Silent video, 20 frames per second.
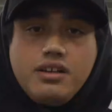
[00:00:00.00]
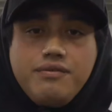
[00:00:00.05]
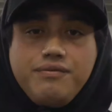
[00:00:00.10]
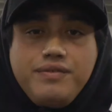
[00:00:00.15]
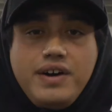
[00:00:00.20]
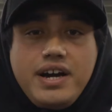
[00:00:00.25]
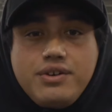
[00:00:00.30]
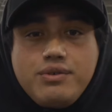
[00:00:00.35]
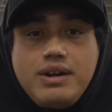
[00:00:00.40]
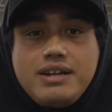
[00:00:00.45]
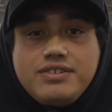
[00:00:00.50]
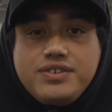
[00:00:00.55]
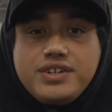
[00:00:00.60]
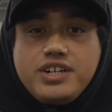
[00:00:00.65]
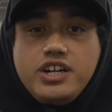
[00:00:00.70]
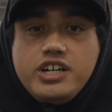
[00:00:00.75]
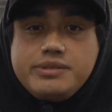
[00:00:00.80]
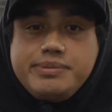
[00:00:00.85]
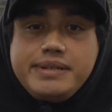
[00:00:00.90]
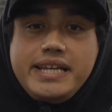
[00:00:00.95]
Vinyl wraps for
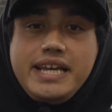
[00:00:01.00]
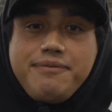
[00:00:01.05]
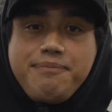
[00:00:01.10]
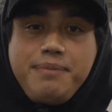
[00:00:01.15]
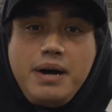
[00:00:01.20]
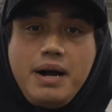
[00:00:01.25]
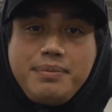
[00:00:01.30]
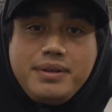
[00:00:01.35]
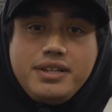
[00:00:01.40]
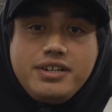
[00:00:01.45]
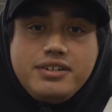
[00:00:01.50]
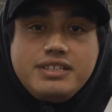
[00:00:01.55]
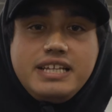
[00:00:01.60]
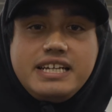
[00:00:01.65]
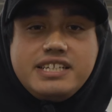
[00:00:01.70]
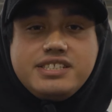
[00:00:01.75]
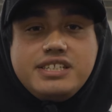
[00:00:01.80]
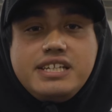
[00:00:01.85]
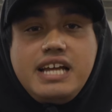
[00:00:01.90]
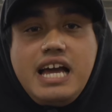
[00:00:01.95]
cars became popular
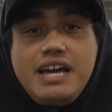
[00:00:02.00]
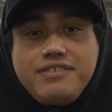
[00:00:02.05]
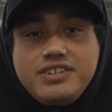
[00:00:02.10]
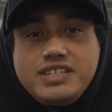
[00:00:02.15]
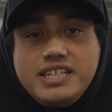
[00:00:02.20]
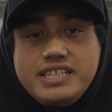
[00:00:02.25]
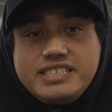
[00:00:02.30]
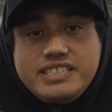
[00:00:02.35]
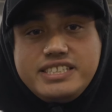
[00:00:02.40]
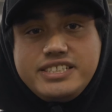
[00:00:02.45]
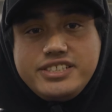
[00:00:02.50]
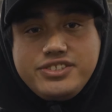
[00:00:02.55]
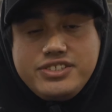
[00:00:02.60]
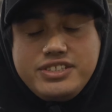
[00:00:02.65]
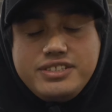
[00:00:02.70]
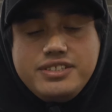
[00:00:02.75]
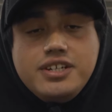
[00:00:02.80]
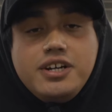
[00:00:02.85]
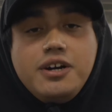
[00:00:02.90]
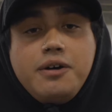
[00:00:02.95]
thanks to the advertising
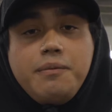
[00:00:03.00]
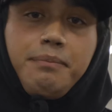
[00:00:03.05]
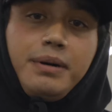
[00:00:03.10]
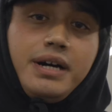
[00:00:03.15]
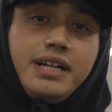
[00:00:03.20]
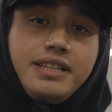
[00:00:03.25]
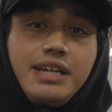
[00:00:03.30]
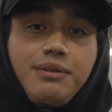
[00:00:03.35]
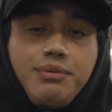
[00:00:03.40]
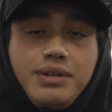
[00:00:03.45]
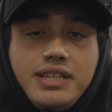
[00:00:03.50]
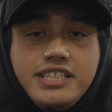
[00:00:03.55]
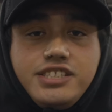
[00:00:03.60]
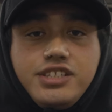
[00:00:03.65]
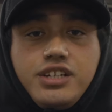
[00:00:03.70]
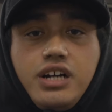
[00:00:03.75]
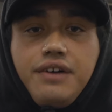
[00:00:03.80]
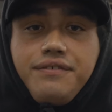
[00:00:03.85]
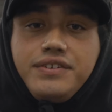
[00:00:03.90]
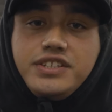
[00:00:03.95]
industry, but they really
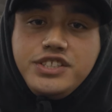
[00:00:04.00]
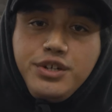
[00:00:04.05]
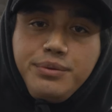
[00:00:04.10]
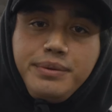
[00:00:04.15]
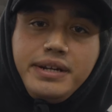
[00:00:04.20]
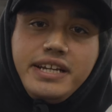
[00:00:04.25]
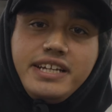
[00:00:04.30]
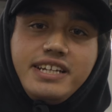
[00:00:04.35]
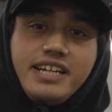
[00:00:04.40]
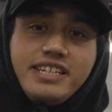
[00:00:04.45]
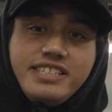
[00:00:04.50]
took off in Germany in